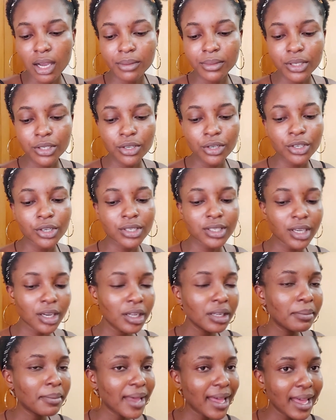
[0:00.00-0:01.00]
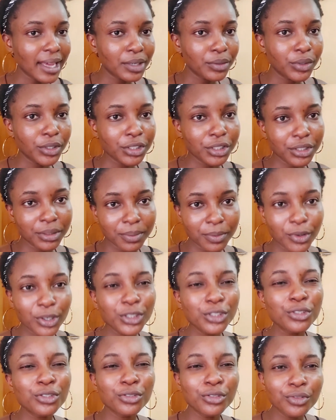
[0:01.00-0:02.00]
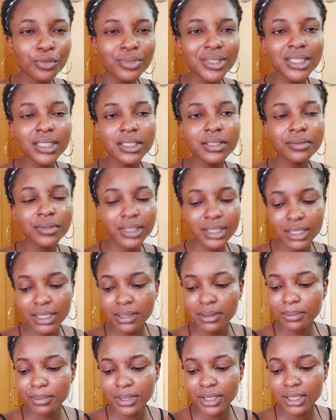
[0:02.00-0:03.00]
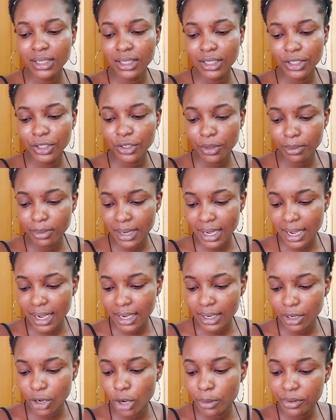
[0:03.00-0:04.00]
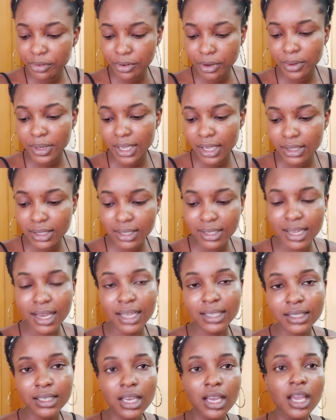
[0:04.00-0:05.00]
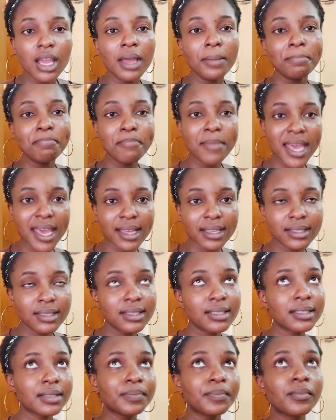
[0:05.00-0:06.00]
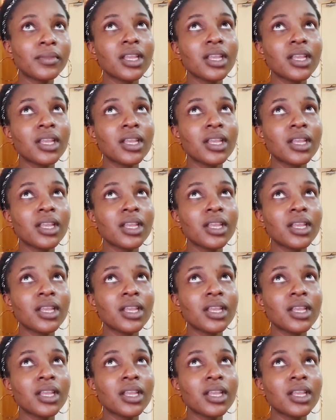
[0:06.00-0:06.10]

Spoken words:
So your second bag, what should really be in your bag? Oh, before we get to that, meds.